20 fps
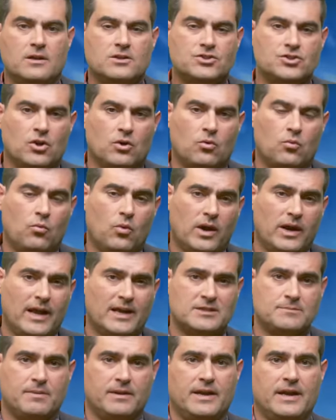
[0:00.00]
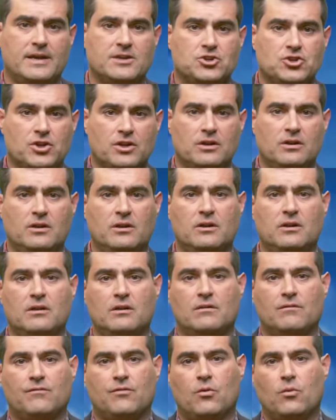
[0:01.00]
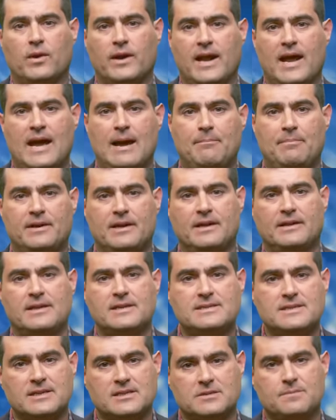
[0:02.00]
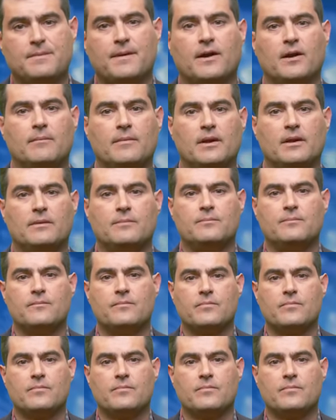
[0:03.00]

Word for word: So one explanation for what happened in this experiment